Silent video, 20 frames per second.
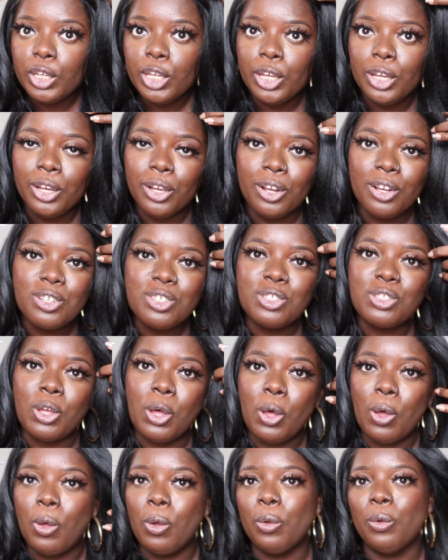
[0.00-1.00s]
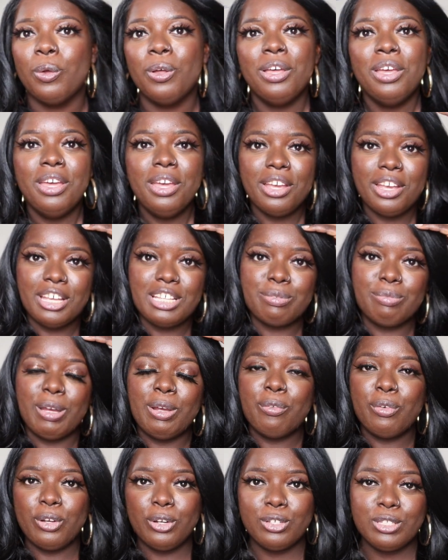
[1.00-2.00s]
here. So, cause my
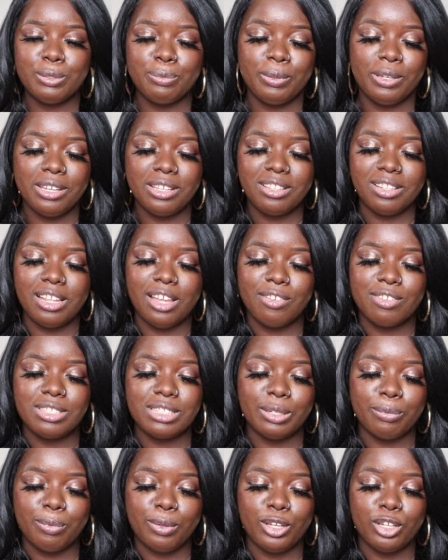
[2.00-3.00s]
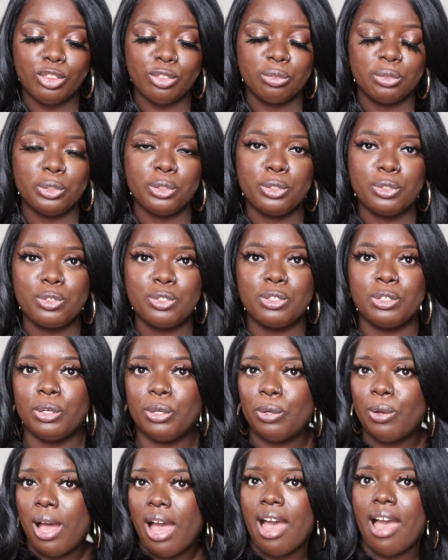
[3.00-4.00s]
widow's peak loves to peek through.
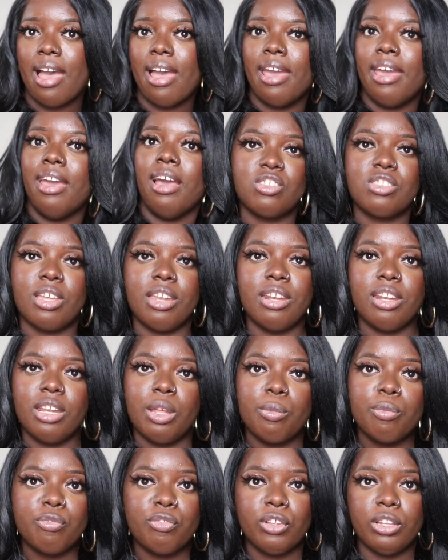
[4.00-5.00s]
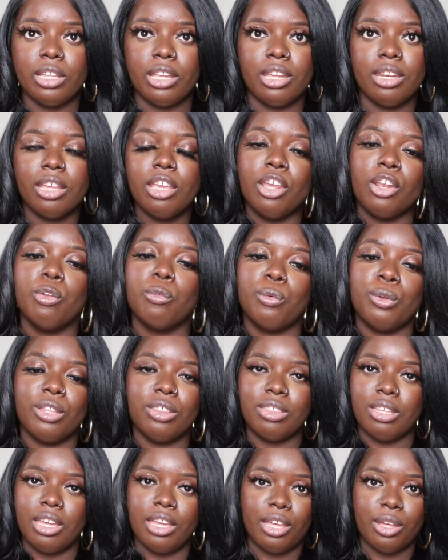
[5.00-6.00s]
So I just ended up filling it in
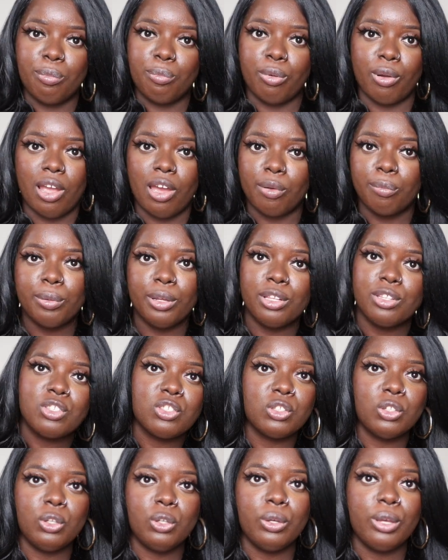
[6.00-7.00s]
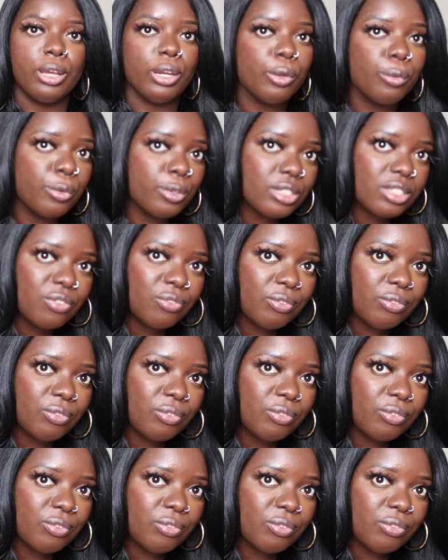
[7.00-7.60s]
with a brown pencil and it was